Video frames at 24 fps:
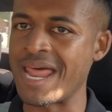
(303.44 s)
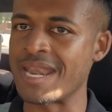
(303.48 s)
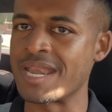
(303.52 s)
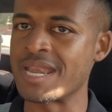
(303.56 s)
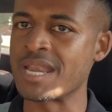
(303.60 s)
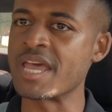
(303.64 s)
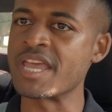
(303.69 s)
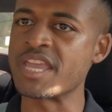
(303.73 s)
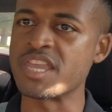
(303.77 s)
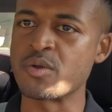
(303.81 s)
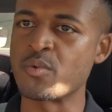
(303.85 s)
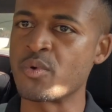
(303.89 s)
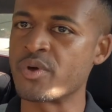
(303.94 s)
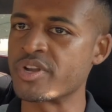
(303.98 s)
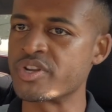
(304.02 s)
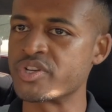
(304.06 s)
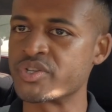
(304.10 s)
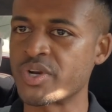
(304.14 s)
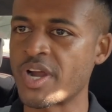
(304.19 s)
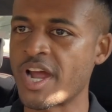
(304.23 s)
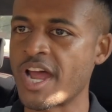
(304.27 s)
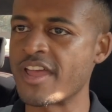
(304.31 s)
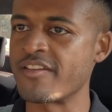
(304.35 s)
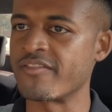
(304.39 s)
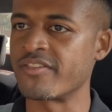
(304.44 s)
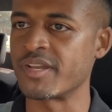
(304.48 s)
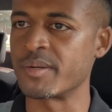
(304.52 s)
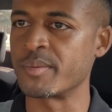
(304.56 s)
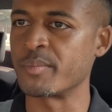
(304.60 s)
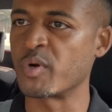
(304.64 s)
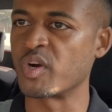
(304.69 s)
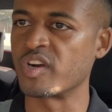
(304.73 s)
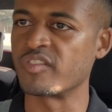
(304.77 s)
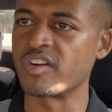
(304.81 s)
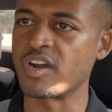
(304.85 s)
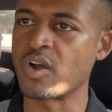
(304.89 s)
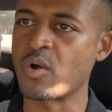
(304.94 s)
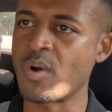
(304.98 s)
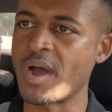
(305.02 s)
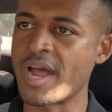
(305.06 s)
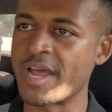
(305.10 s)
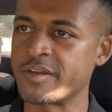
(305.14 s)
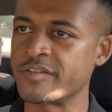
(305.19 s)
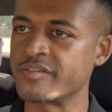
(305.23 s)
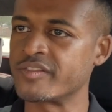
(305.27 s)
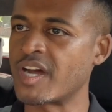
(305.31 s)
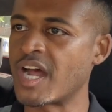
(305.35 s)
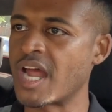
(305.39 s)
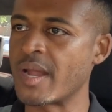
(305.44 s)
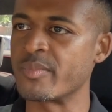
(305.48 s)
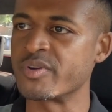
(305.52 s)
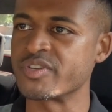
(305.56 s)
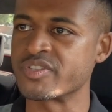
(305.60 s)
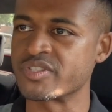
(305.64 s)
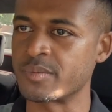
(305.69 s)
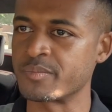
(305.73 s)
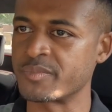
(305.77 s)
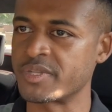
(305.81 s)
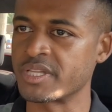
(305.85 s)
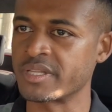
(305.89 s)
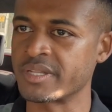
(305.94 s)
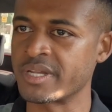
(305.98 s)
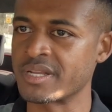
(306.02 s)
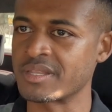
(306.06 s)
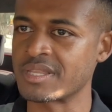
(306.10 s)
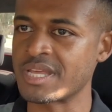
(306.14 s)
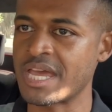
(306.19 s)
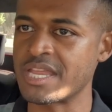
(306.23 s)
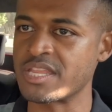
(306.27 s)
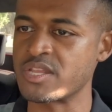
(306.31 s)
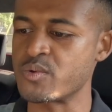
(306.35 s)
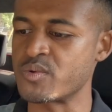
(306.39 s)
night you want to drive in more of a quiet vibe or something like that,